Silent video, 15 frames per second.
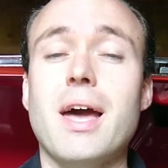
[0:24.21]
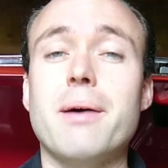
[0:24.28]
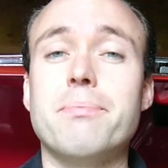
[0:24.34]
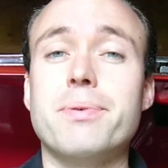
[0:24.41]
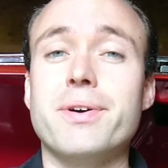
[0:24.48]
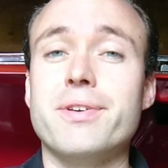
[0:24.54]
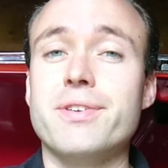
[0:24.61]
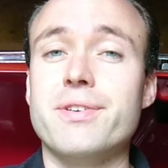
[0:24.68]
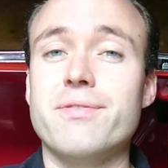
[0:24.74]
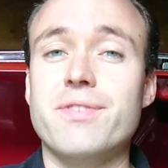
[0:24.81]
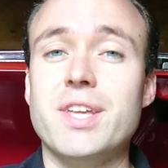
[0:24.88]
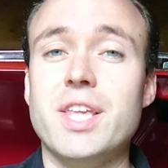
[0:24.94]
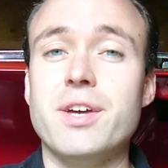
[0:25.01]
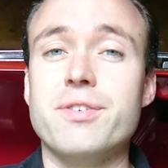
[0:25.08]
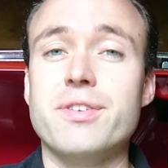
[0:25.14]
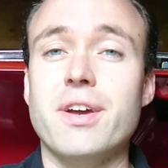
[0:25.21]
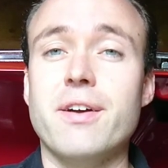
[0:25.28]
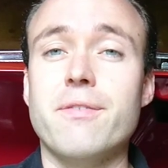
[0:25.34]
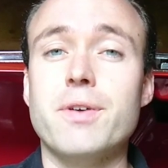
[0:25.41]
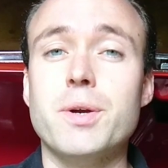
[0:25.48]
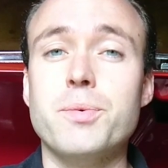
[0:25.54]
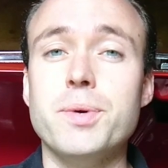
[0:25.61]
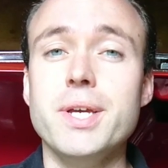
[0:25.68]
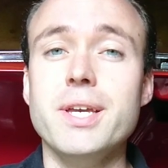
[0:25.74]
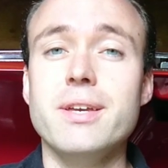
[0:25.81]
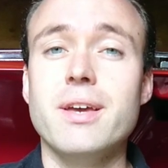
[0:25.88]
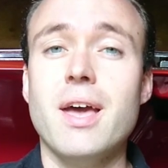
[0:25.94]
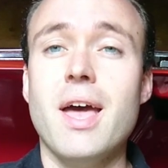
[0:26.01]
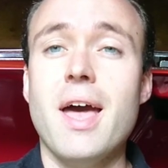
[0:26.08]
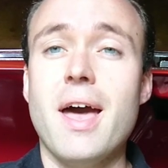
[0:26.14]
I put in new videos every
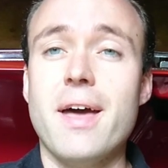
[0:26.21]
week,